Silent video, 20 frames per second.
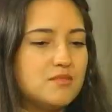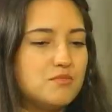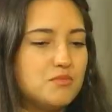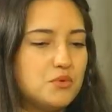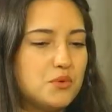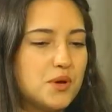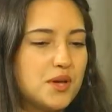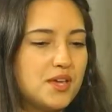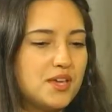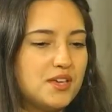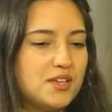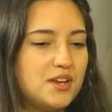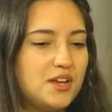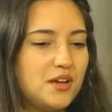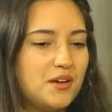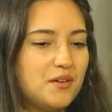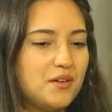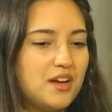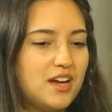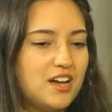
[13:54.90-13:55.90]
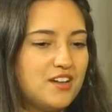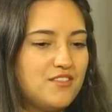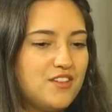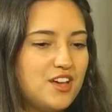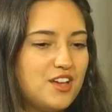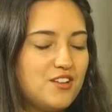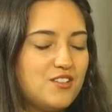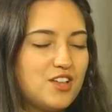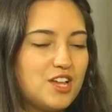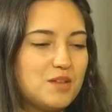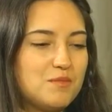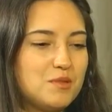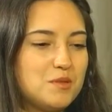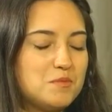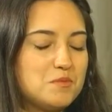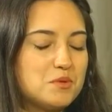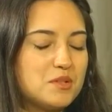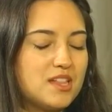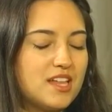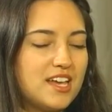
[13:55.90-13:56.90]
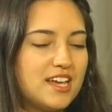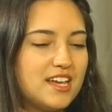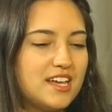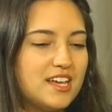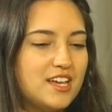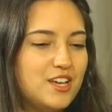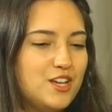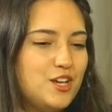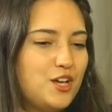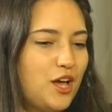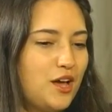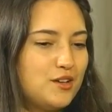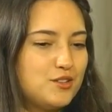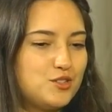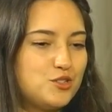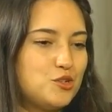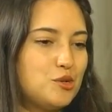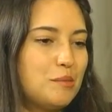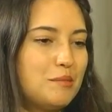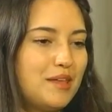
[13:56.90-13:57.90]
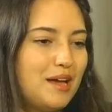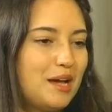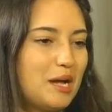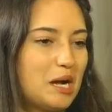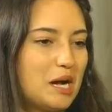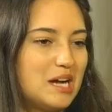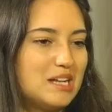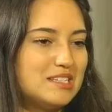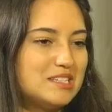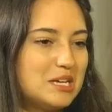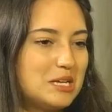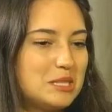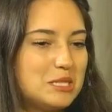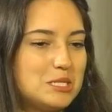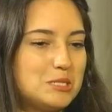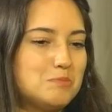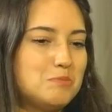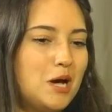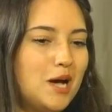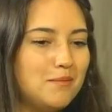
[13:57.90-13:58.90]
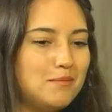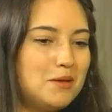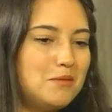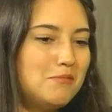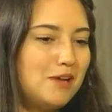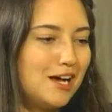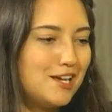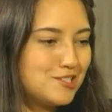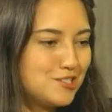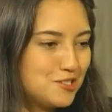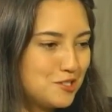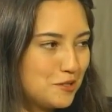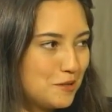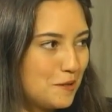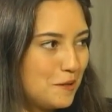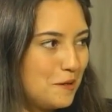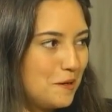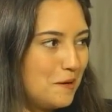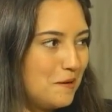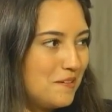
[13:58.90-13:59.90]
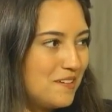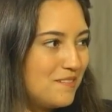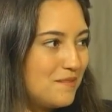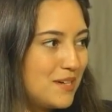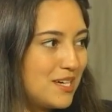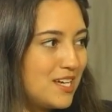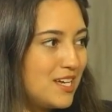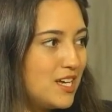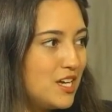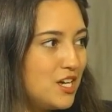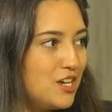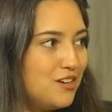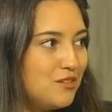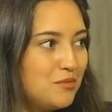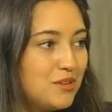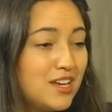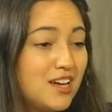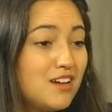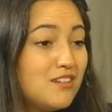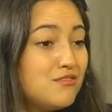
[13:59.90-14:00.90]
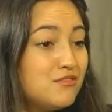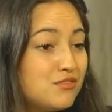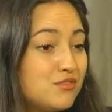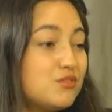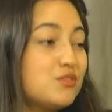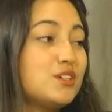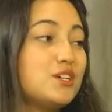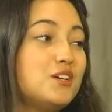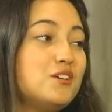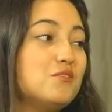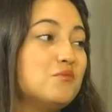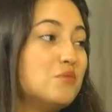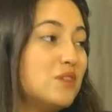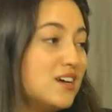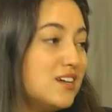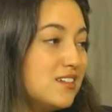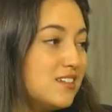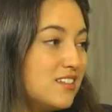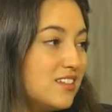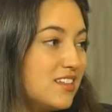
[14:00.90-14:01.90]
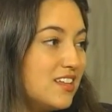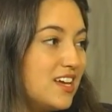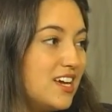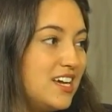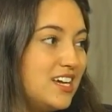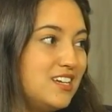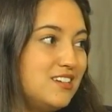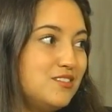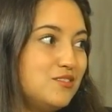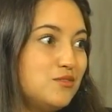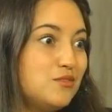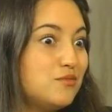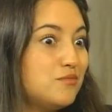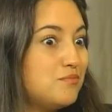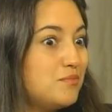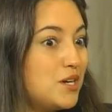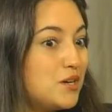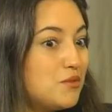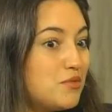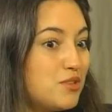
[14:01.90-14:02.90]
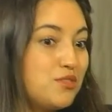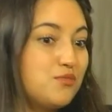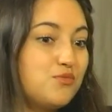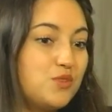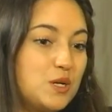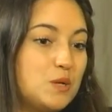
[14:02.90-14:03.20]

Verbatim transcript: point. You know, I've had a lot of people like assume that God's like this puppet master, you know, but we have free will. And, but with free